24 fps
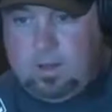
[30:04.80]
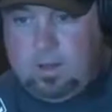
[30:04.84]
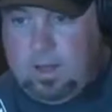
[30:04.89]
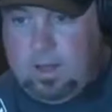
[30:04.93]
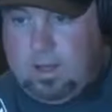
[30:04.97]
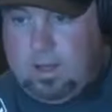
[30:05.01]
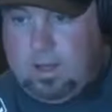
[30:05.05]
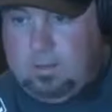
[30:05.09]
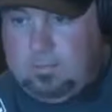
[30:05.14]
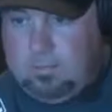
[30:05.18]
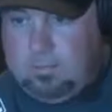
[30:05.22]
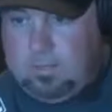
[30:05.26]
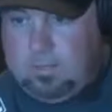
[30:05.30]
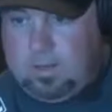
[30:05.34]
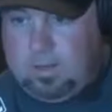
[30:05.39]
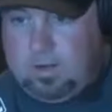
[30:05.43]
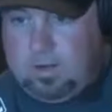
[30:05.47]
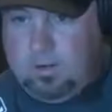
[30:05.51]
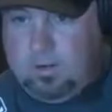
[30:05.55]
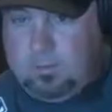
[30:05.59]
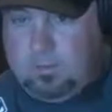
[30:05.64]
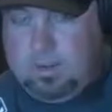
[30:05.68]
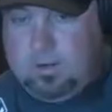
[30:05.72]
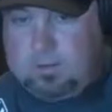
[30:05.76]
Um, you
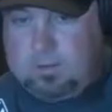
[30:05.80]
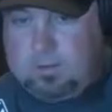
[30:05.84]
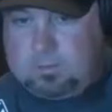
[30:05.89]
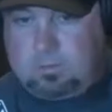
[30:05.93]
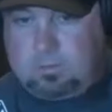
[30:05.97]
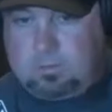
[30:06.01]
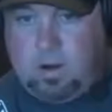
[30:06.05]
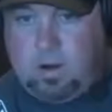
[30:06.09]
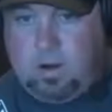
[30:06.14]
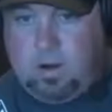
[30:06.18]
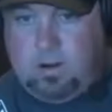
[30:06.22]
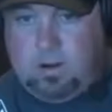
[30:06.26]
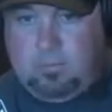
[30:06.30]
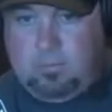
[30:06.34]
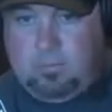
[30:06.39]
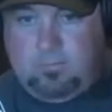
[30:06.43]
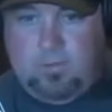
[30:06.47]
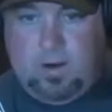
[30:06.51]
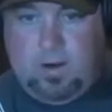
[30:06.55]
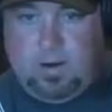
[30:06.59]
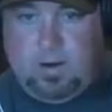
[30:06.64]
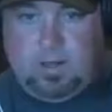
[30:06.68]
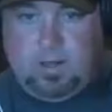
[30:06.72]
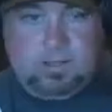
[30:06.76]
know, I mean, that was prior to him
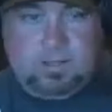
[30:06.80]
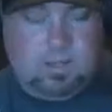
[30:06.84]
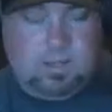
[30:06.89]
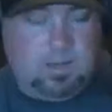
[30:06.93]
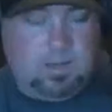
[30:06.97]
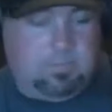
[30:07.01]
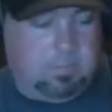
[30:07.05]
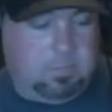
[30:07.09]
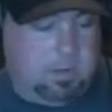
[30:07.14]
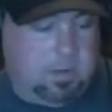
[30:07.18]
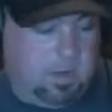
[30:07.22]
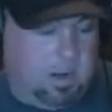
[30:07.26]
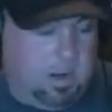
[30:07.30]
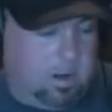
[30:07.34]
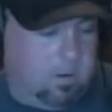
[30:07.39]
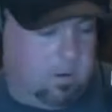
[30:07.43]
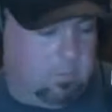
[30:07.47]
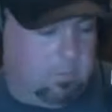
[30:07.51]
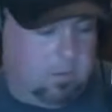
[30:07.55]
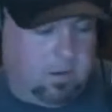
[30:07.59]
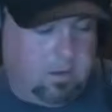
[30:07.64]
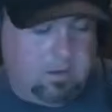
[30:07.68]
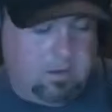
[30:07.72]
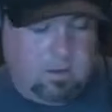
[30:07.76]
fighting St. Pierre,
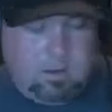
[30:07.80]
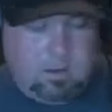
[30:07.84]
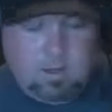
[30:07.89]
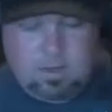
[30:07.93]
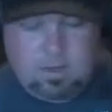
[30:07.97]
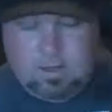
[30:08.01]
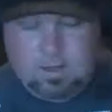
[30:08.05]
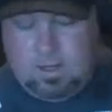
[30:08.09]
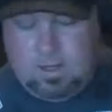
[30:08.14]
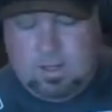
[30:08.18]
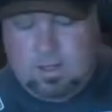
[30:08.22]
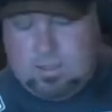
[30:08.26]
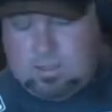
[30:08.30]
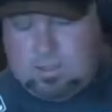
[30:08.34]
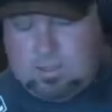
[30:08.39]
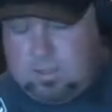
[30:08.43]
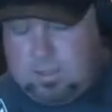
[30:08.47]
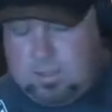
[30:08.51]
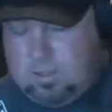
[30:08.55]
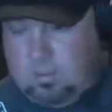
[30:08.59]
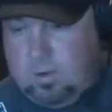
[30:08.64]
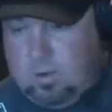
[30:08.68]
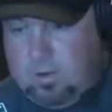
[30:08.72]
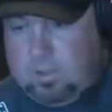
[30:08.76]
but he just,
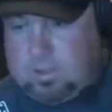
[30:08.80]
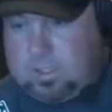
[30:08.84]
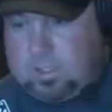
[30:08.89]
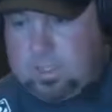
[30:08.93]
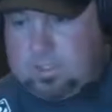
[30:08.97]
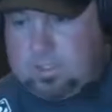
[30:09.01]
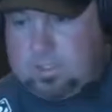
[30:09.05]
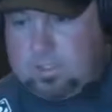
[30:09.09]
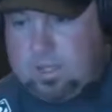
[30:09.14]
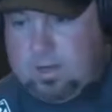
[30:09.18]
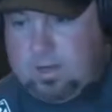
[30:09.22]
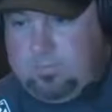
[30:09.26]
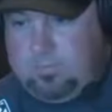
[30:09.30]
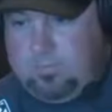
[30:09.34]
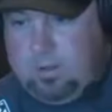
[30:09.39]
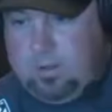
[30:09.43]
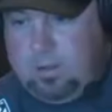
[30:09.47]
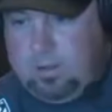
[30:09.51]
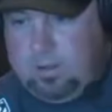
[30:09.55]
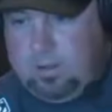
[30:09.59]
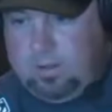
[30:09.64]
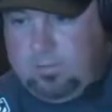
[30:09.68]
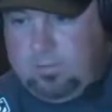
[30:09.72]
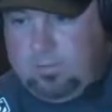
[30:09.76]
you know, one of those guys who kind of
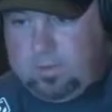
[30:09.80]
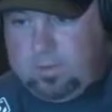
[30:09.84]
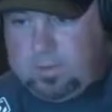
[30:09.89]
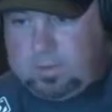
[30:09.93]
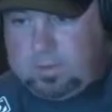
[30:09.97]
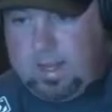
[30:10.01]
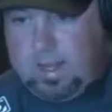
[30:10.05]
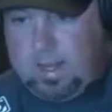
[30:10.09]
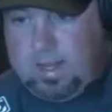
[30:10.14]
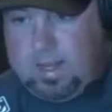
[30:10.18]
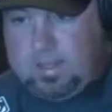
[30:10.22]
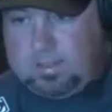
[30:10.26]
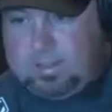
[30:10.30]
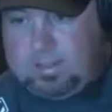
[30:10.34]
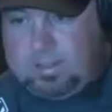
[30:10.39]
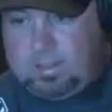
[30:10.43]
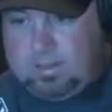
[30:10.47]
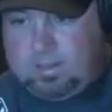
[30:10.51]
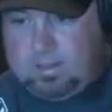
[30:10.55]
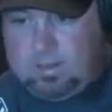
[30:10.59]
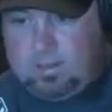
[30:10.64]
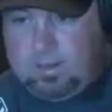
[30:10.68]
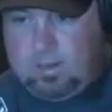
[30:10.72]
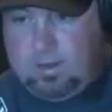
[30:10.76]
fell in love with his hands.
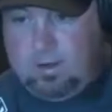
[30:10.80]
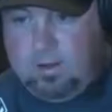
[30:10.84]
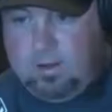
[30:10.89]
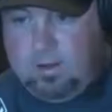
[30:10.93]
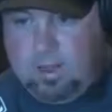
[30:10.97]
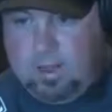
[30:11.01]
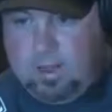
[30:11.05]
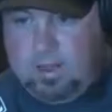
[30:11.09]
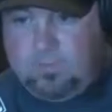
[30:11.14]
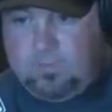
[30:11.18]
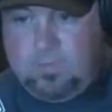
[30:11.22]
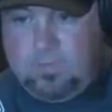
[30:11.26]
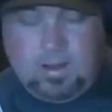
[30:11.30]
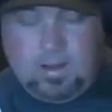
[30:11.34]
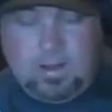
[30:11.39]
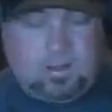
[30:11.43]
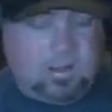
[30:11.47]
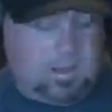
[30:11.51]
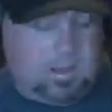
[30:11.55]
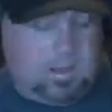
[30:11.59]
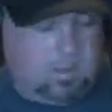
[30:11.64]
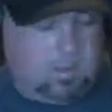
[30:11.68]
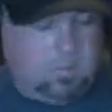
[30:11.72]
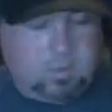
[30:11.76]
And, you know, if
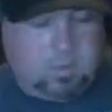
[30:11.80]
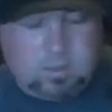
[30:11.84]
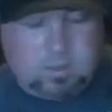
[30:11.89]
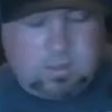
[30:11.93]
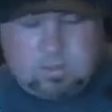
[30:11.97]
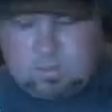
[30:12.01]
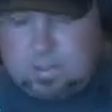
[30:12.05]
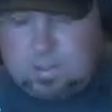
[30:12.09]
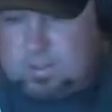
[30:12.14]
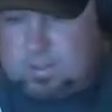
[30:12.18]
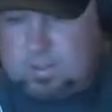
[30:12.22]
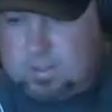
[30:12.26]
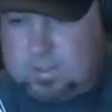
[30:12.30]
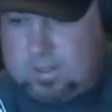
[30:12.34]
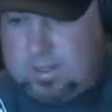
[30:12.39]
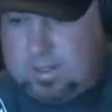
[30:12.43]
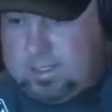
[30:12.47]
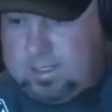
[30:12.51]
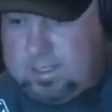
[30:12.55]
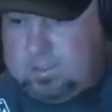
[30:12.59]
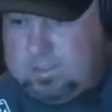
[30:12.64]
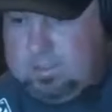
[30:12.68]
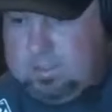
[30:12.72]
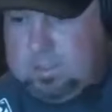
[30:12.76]
anything, it, with his wrestling,
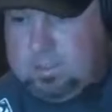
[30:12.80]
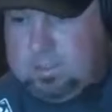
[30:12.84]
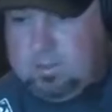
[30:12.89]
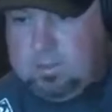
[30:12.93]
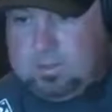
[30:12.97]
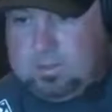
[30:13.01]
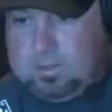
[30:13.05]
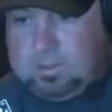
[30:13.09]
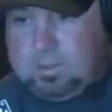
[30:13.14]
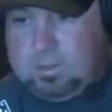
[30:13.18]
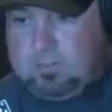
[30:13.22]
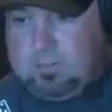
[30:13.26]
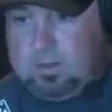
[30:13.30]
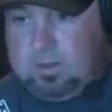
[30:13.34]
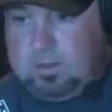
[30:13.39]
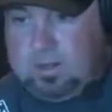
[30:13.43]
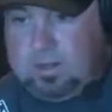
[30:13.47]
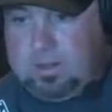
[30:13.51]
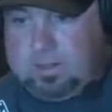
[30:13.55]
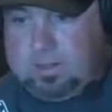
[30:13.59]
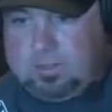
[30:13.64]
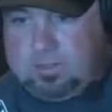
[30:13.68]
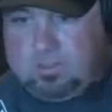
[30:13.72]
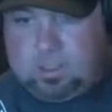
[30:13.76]
he should be doing something
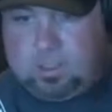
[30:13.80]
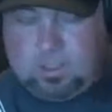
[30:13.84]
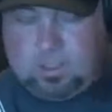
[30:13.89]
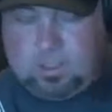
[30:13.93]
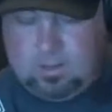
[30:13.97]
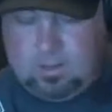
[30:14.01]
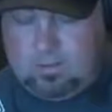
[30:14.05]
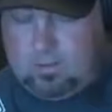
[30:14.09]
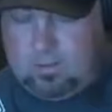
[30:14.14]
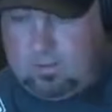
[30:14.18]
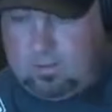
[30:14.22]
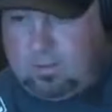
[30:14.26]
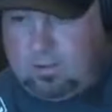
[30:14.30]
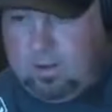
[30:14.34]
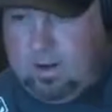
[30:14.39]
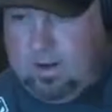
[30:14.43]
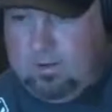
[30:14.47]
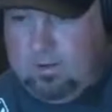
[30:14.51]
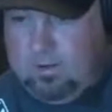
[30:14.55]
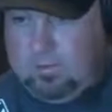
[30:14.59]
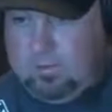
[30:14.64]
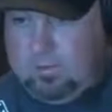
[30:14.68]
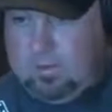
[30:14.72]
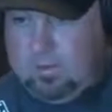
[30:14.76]
like Submission
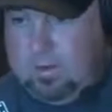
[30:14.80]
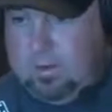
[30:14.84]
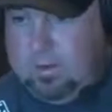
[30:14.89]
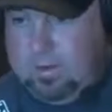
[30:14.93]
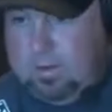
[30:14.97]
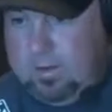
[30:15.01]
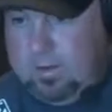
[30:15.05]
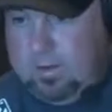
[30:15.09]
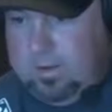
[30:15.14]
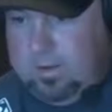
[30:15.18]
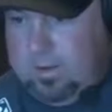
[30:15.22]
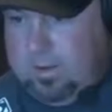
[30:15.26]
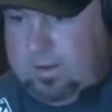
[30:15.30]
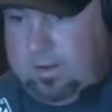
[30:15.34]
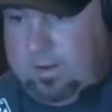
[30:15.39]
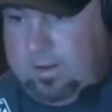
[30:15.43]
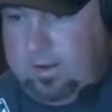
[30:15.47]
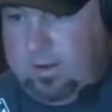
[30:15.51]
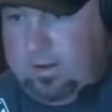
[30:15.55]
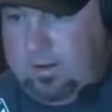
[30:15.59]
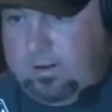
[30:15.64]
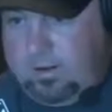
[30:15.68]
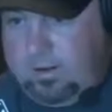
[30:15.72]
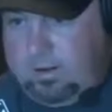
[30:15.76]
Underground or, you
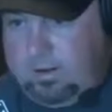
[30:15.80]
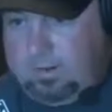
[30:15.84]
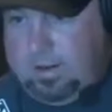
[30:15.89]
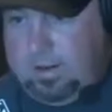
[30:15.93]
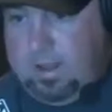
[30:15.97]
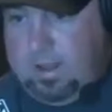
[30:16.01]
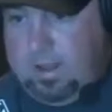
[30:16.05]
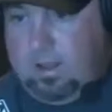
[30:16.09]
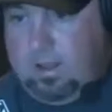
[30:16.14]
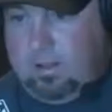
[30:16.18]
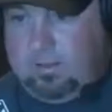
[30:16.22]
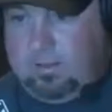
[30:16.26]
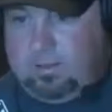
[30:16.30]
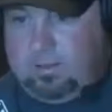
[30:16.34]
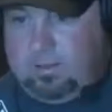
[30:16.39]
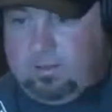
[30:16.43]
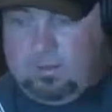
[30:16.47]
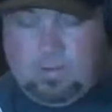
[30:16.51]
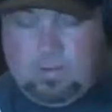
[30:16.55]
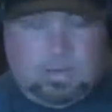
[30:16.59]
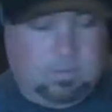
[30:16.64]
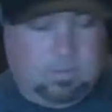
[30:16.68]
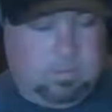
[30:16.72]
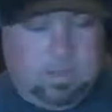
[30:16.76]
know, I mean, hell,
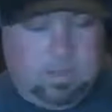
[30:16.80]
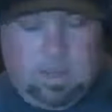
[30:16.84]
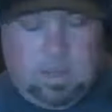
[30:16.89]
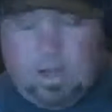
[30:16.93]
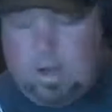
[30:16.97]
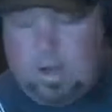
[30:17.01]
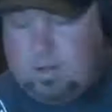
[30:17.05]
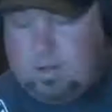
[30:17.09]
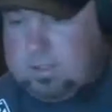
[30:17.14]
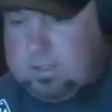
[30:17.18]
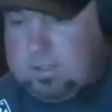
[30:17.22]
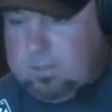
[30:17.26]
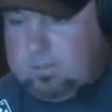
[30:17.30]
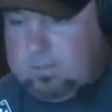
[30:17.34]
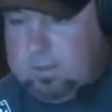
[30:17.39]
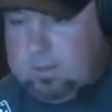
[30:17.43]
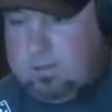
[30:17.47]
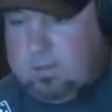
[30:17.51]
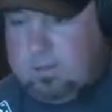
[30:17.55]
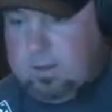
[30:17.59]
do EBI or something.